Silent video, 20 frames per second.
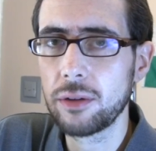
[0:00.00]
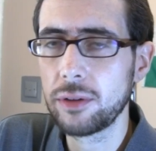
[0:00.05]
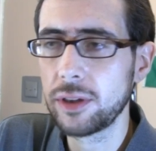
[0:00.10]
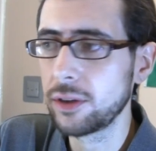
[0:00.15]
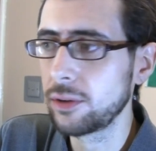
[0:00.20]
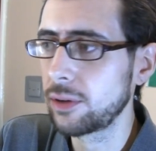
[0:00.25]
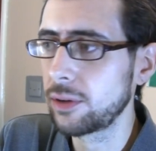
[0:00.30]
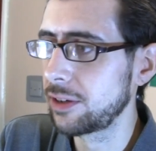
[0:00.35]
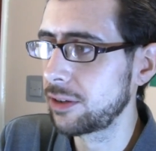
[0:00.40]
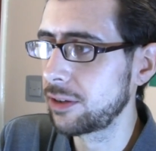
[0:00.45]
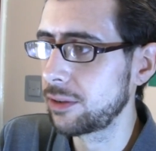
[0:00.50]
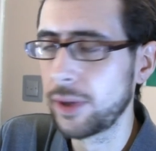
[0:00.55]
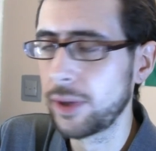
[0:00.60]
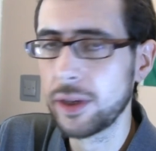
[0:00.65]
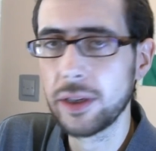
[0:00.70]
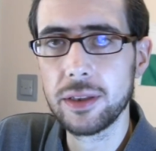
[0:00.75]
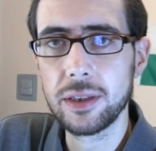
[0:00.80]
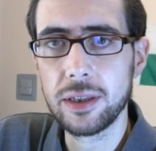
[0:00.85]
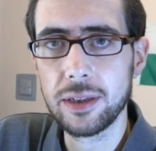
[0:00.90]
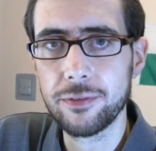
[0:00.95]
Only Google has the
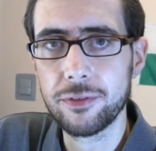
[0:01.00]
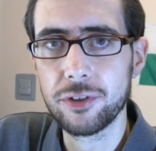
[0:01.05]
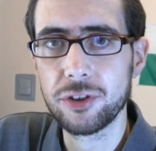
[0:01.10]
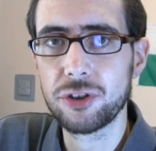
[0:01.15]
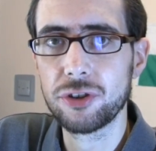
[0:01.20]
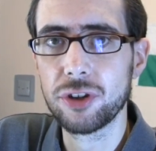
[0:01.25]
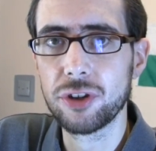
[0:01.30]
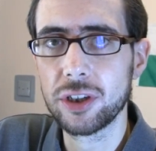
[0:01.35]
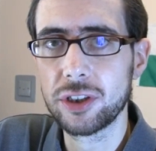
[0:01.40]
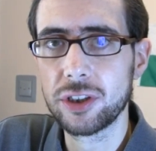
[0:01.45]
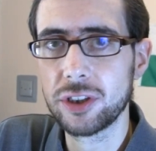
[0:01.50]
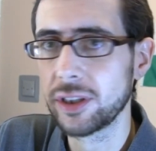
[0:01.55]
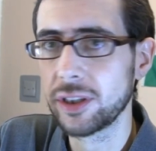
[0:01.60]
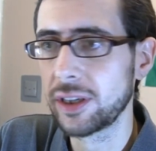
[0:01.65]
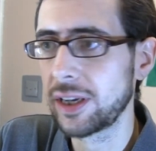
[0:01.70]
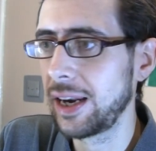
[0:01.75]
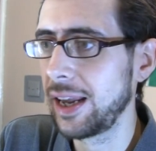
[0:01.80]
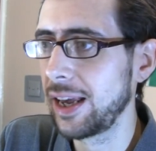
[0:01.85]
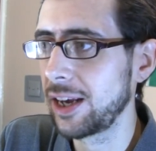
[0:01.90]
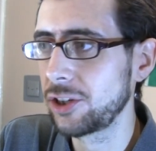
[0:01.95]
money, the infrastructure, the
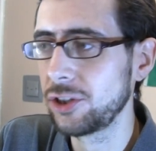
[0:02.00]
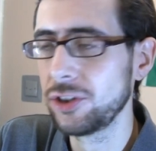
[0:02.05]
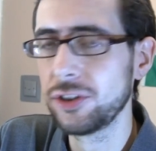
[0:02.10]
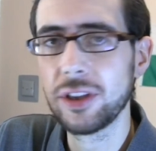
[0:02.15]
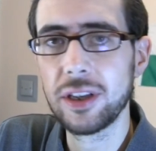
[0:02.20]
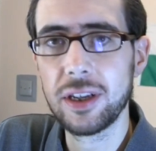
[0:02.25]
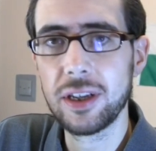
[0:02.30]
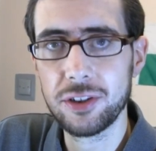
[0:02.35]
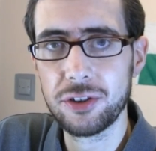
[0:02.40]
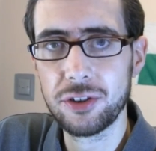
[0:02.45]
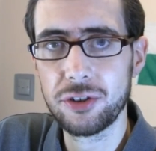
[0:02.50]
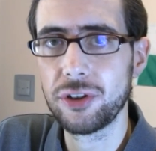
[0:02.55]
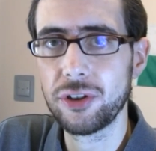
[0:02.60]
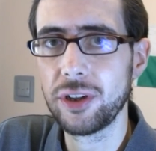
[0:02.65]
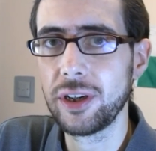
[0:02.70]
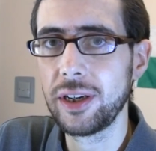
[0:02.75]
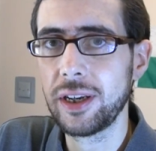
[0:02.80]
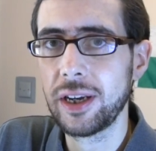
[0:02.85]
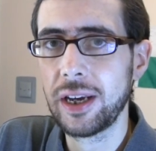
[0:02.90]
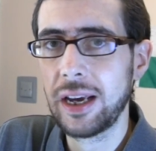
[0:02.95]
connections, the
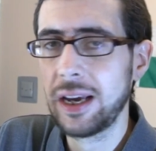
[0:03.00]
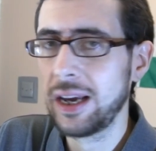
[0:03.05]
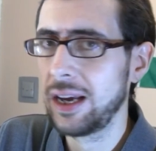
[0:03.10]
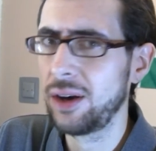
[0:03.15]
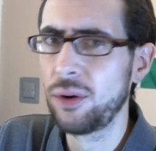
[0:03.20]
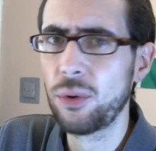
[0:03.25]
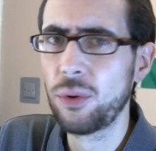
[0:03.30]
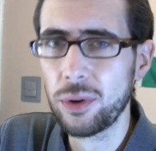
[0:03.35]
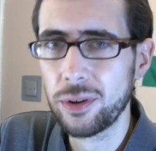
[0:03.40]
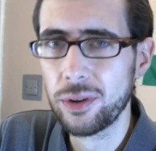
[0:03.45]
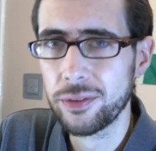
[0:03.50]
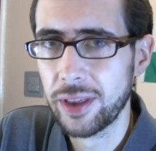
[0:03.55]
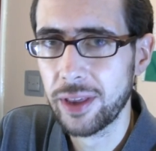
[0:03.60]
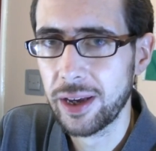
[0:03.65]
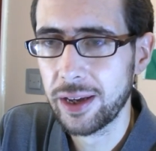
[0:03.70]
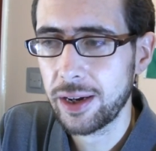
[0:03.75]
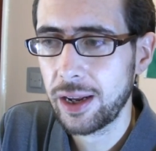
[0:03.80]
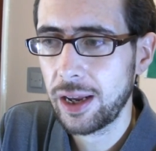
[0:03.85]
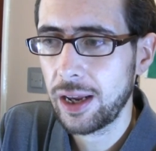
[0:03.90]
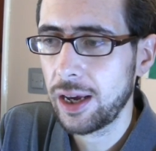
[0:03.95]
history, all of
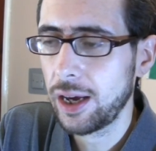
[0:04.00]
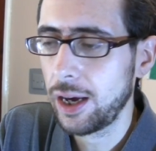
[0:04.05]
that.